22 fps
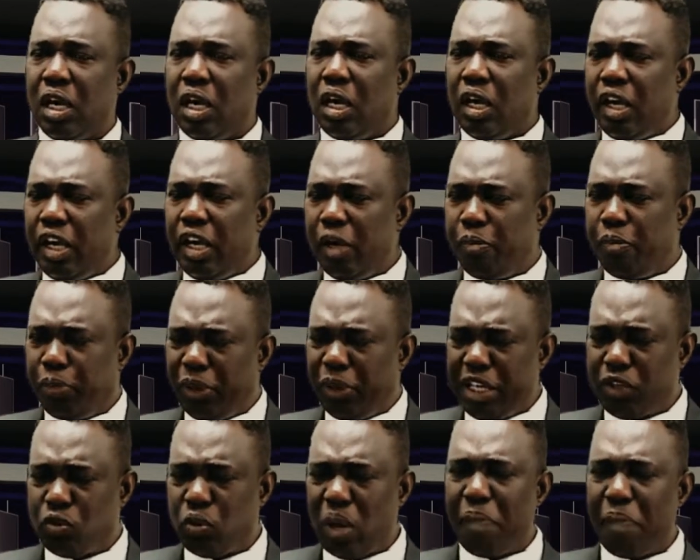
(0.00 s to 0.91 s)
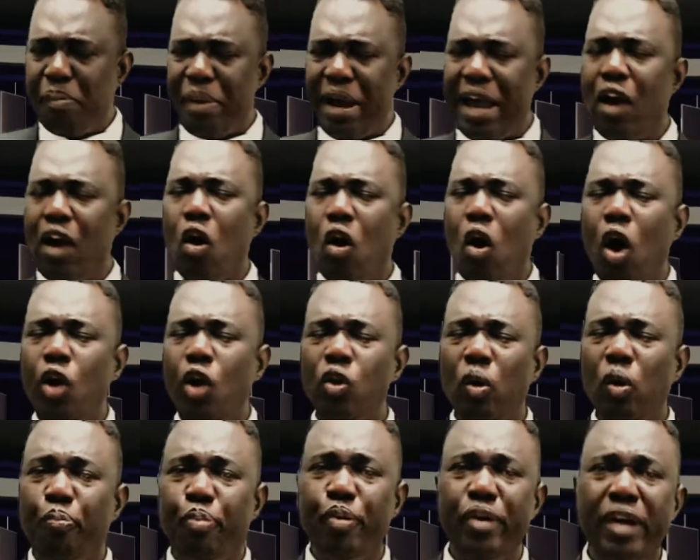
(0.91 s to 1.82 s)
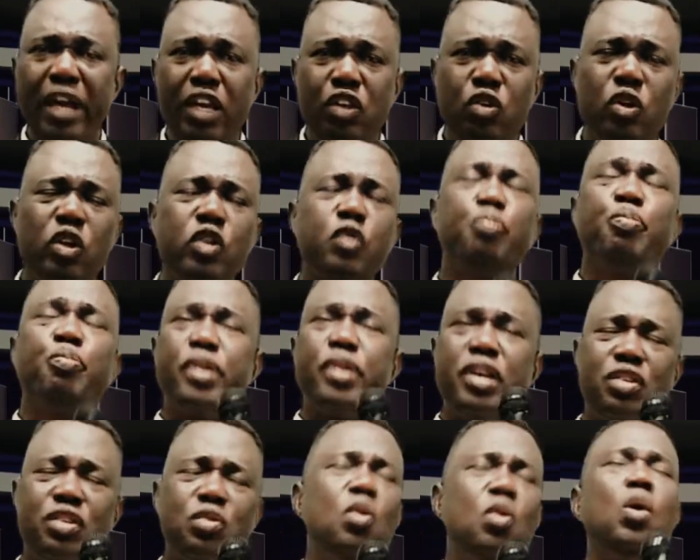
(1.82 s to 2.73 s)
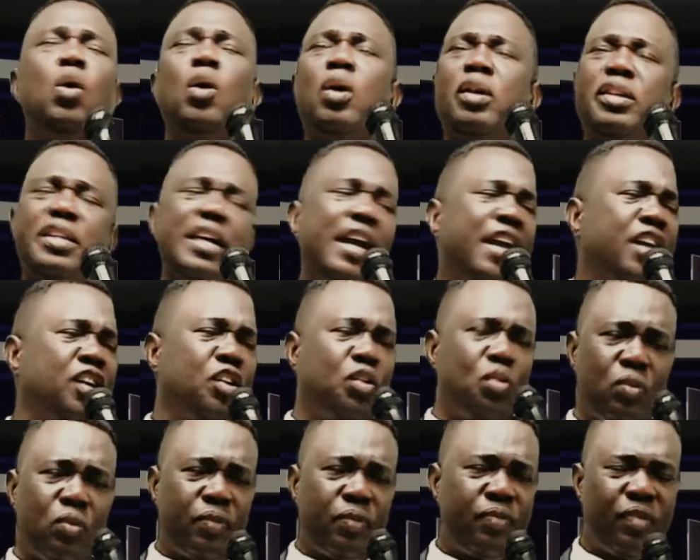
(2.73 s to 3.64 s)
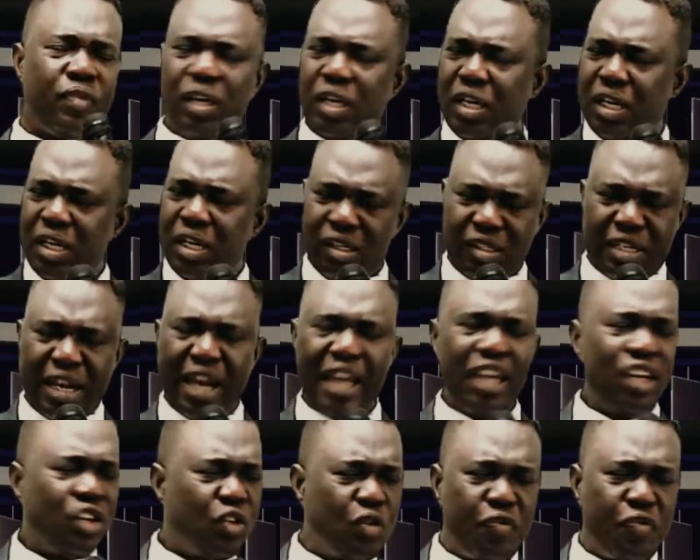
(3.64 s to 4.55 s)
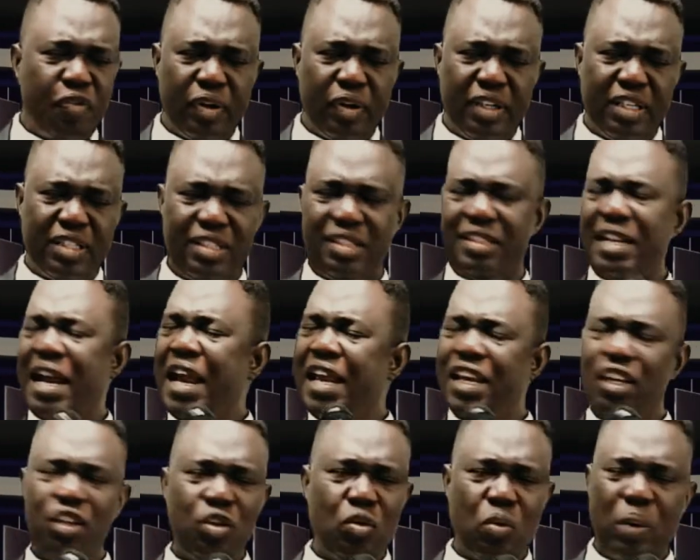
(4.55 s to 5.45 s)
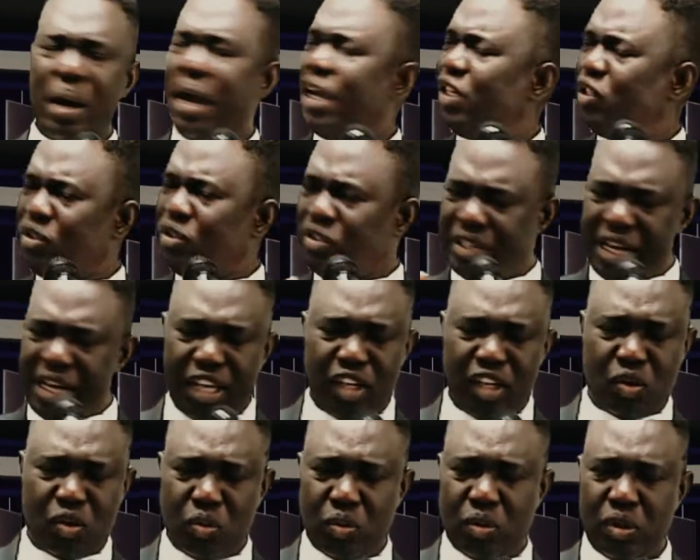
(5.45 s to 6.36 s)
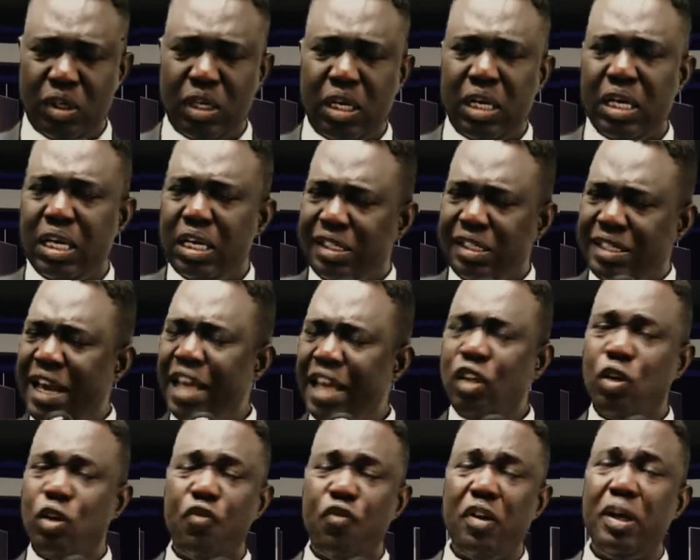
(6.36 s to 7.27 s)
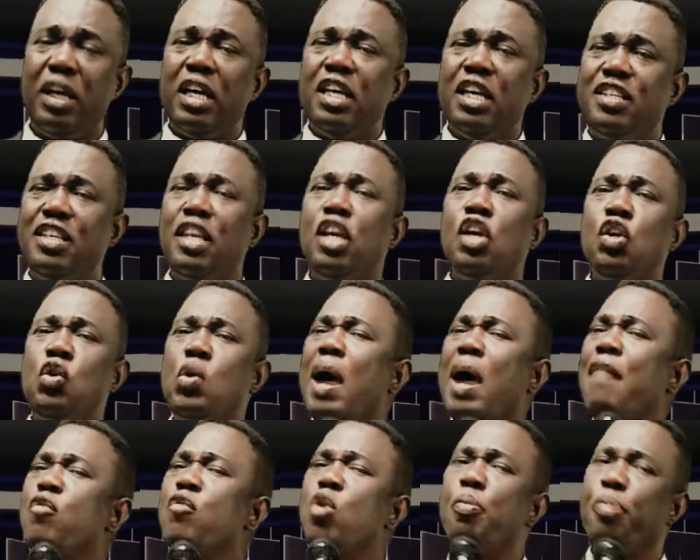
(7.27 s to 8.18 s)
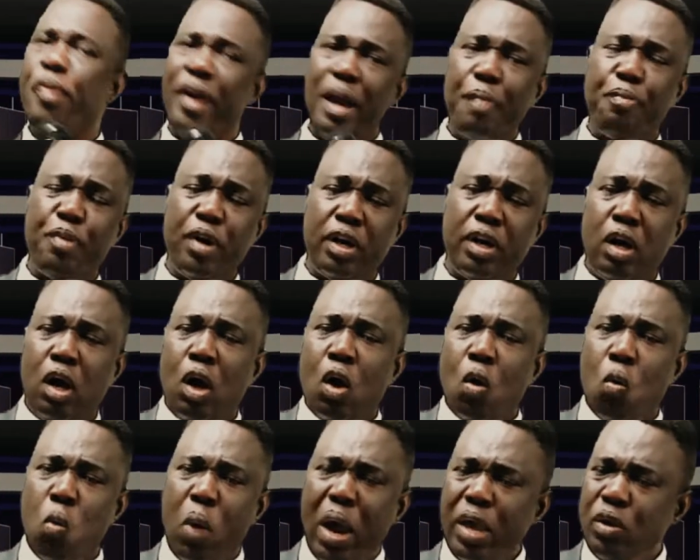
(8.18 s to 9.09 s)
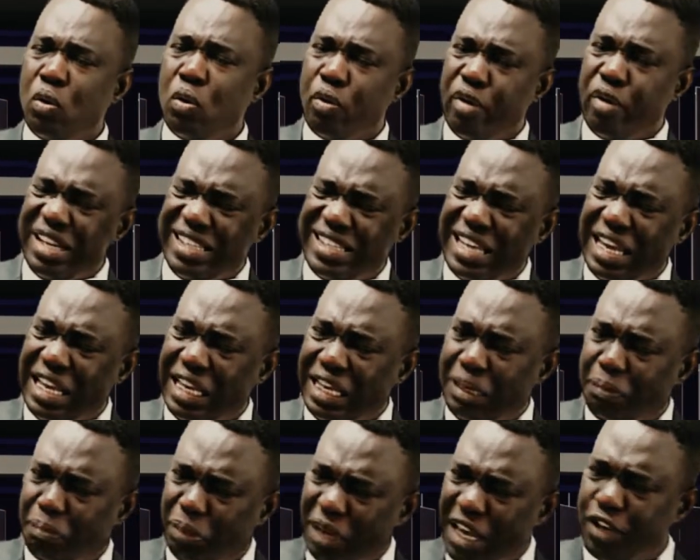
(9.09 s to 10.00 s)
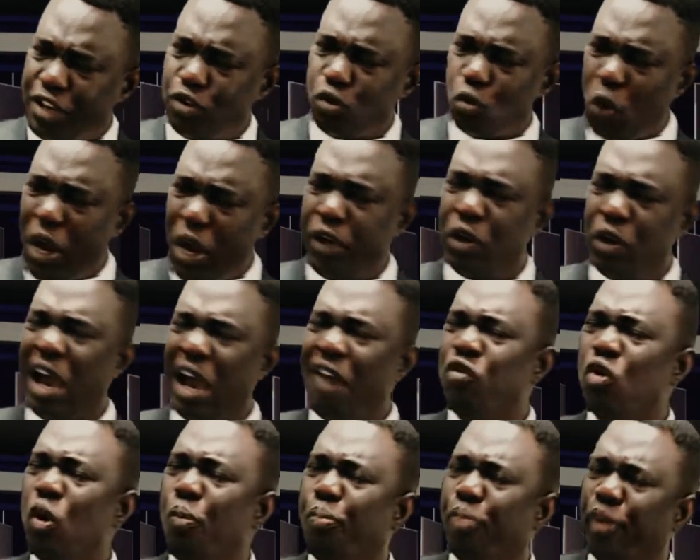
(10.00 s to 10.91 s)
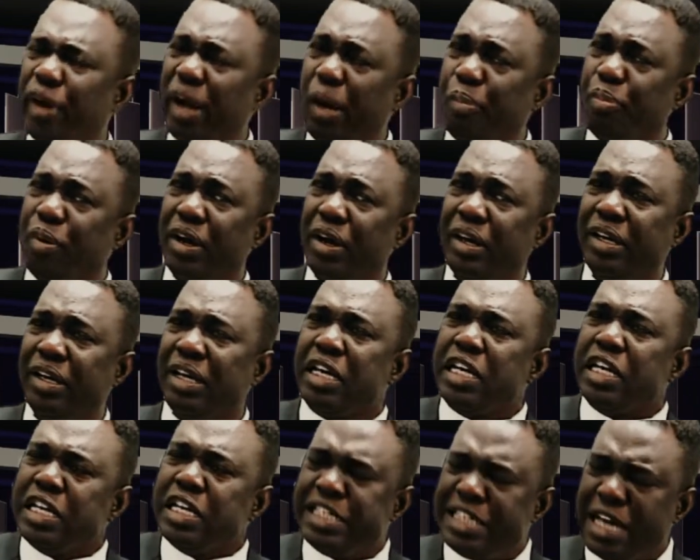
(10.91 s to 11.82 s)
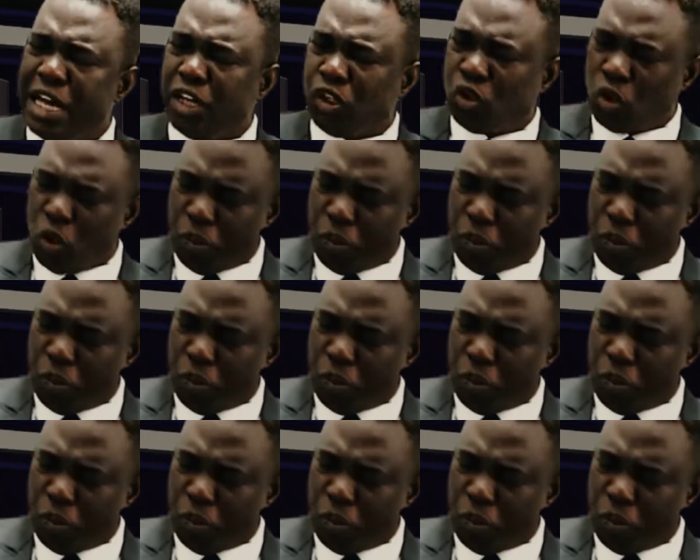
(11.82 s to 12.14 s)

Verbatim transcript: A place whereby all your prayer is just praise. Oh Lord, thank you. Thank you for this. Thank you. I just thank you. Thank you for... You see, you have no prayer point. When you reach a place where you have no prayer point, than to